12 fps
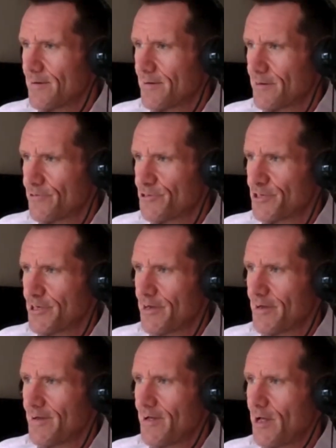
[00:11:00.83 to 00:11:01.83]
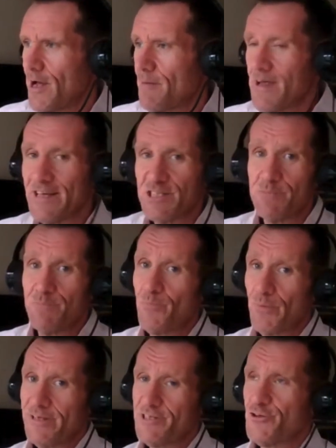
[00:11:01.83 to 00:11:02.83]
Christina, yes,
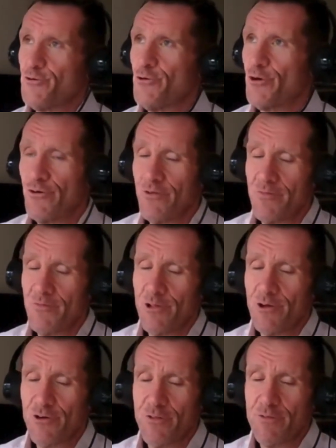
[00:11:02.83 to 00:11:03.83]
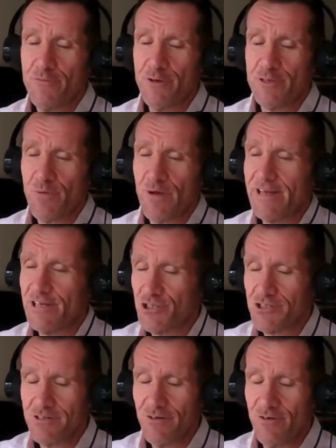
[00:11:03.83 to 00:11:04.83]
please do look on the first
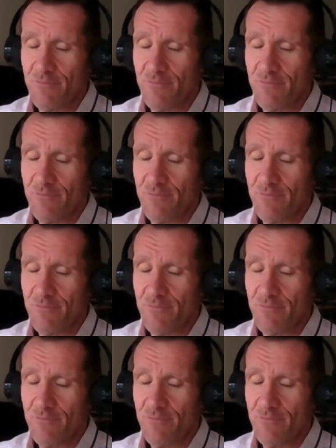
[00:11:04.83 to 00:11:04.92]
page of